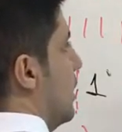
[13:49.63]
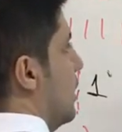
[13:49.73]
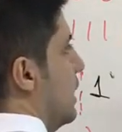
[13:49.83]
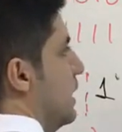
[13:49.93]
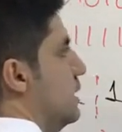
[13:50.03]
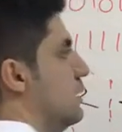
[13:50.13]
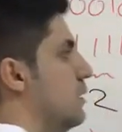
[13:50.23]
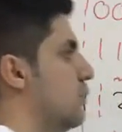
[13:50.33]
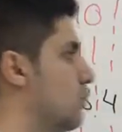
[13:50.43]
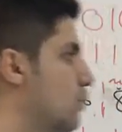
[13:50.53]

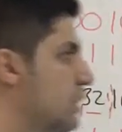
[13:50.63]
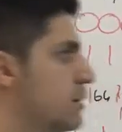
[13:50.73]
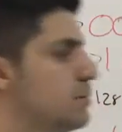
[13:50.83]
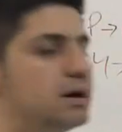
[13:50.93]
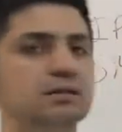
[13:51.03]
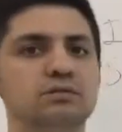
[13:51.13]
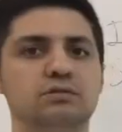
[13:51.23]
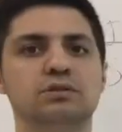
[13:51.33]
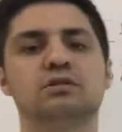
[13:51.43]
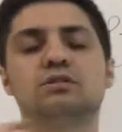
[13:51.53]
And what
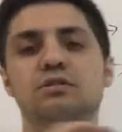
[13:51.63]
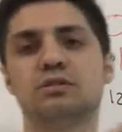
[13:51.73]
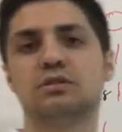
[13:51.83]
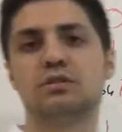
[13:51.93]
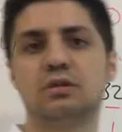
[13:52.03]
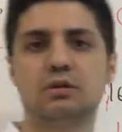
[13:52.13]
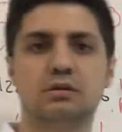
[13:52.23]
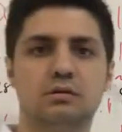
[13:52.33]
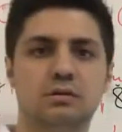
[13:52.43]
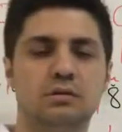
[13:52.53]
about the
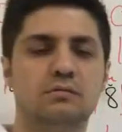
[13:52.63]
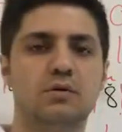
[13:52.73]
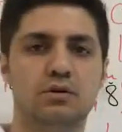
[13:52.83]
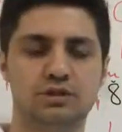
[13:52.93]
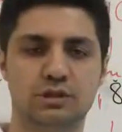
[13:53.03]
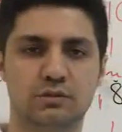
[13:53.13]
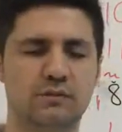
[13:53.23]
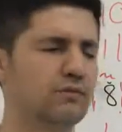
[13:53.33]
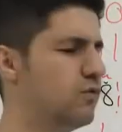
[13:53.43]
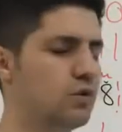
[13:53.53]
third portion,
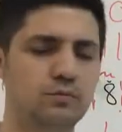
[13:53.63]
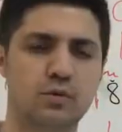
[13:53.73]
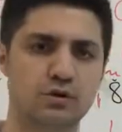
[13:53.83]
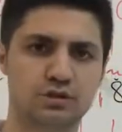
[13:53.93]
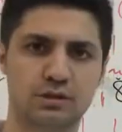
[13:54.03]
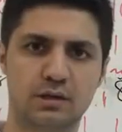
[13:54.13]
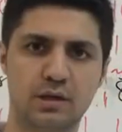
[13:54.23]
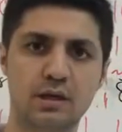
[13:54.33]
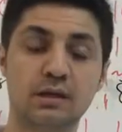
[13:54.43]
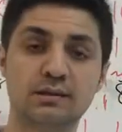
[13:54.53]
fourth portion?
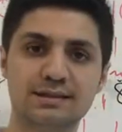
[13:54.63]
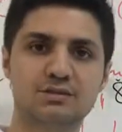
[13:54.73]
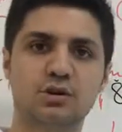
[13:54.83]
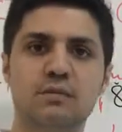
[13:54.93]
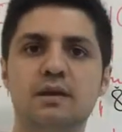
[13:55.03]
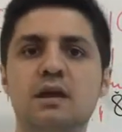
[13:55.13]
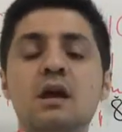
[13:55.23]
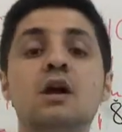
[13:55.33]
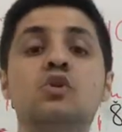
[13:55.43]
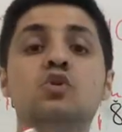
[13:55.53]
This is gonna be
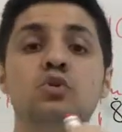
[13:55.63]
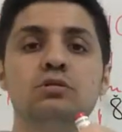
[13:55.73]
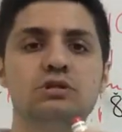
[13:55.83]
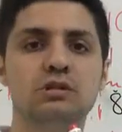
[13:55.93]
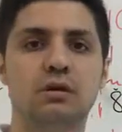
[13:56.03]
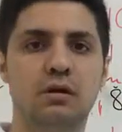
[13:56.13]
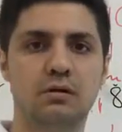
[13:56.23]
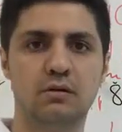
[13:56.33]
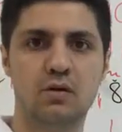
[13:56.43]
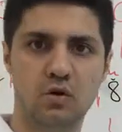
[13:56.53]
whole 0,
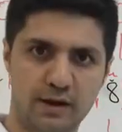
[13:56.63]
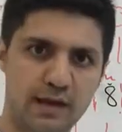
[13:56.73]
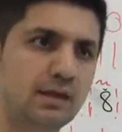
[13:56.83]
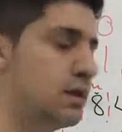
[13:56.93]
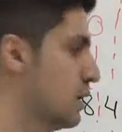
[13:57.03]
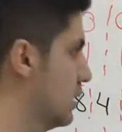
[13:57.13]
okay?